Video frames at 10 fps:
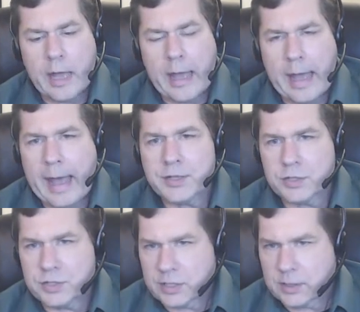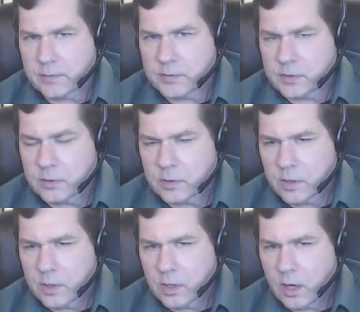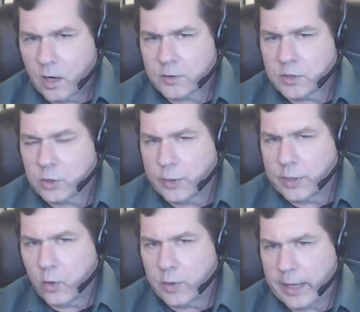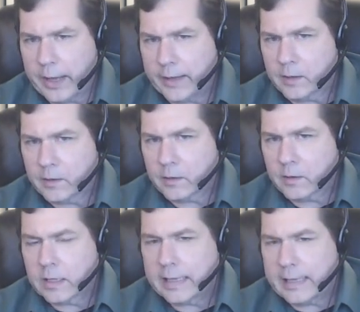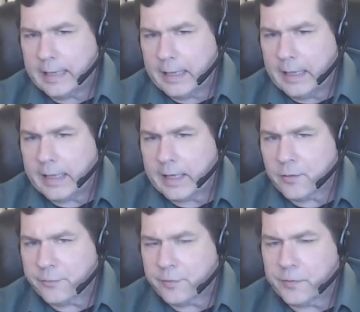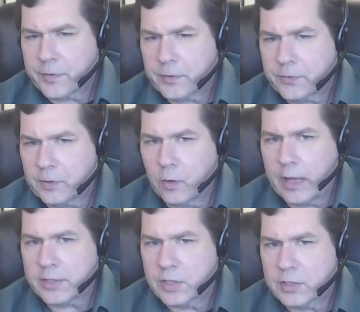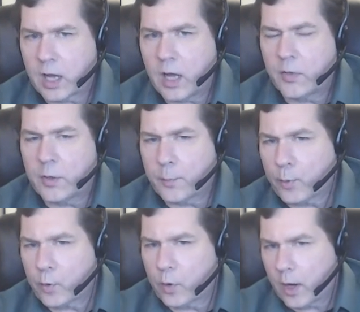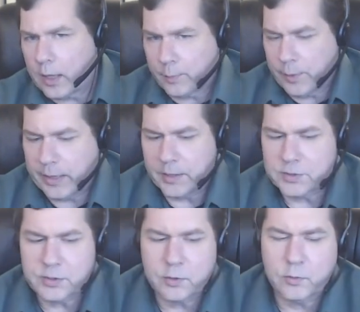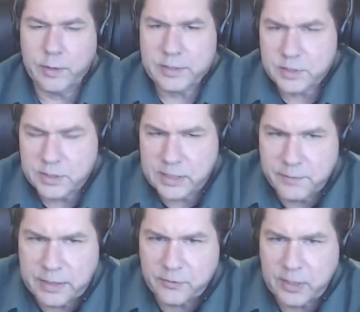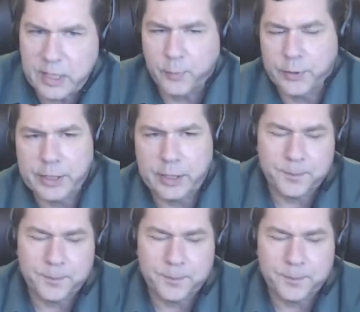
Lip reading: adjectives are doing okay if the selections on the product page. So let's give an example here.